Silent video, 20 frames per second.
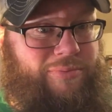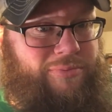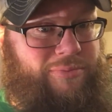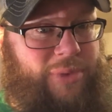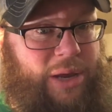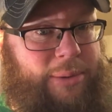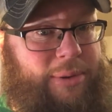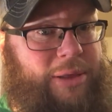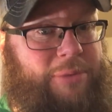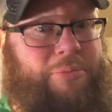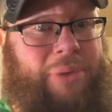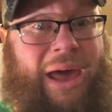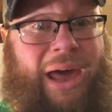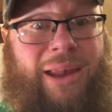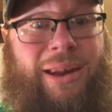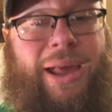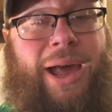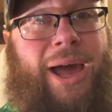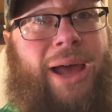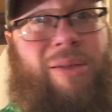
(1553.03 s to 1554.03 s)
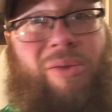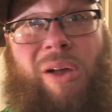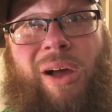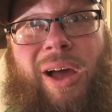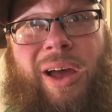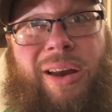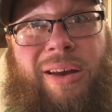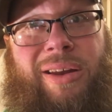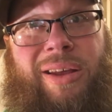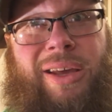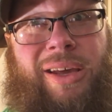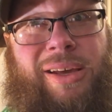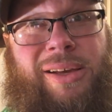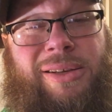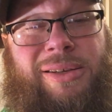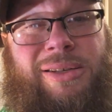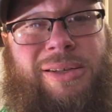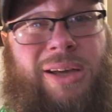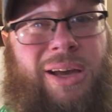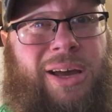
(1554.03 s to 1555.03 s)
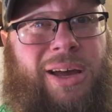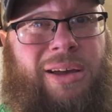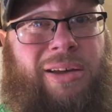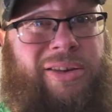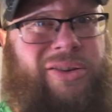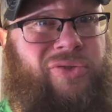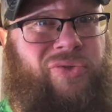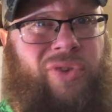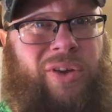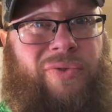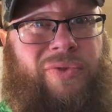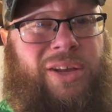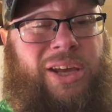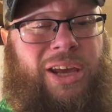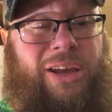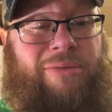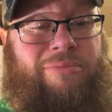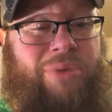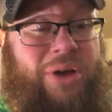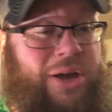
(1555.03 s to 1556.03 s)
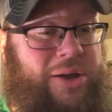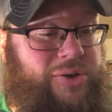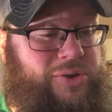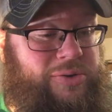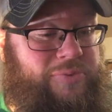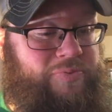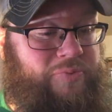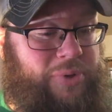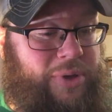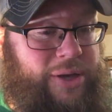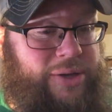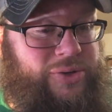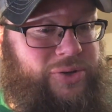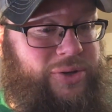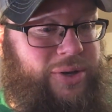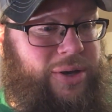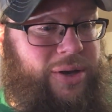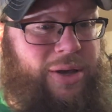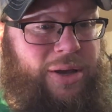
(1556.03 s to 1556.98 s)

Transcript: Maybe the bad guy lot is uh, is fifteen bucks plus,